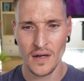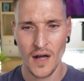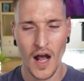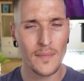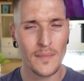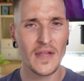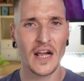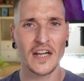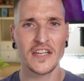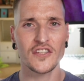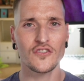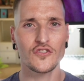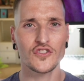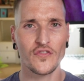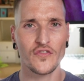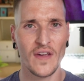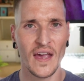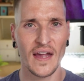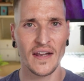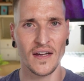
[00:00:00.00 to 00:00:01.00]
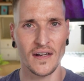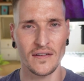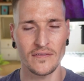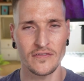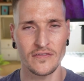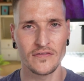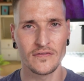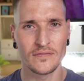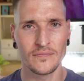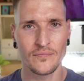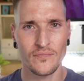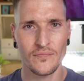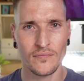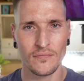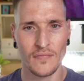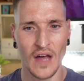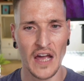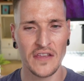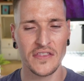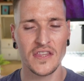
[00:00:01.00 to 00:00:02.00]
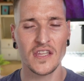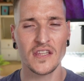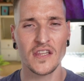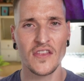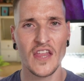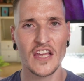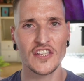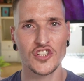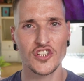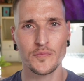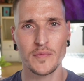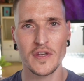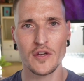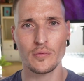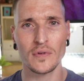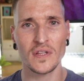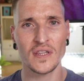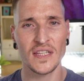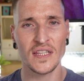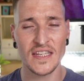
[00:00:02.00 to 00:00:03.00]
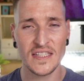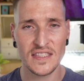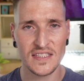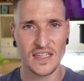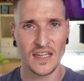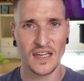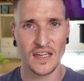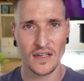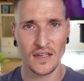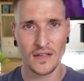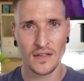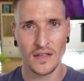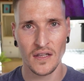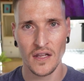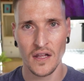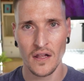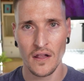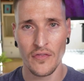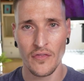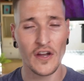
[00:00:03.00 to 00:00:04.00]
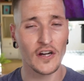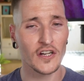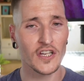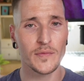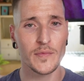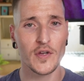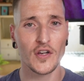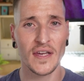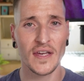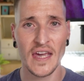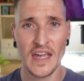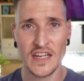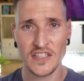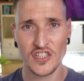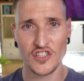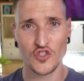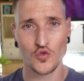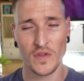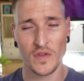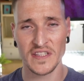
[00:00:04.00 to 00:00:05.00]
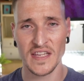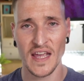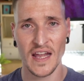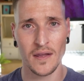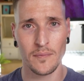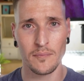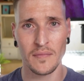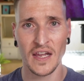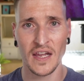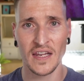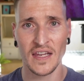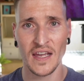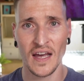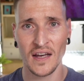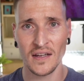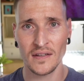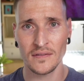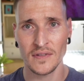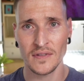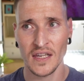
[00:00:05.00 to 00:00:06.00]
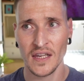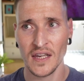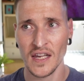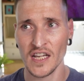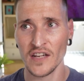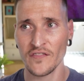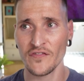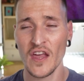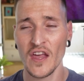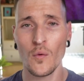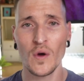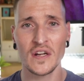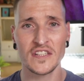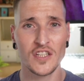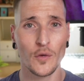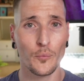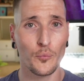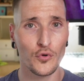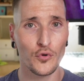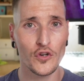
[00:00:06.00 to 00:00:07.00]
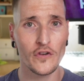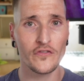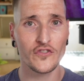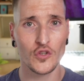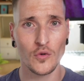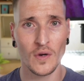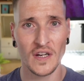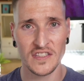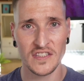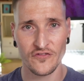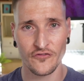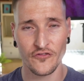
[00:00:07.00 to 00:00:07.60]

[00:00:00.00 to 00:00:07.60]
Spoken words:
I'm not a huge fan of. I think that they should be releasing their communications with Tenet Media, and if they want to prove to us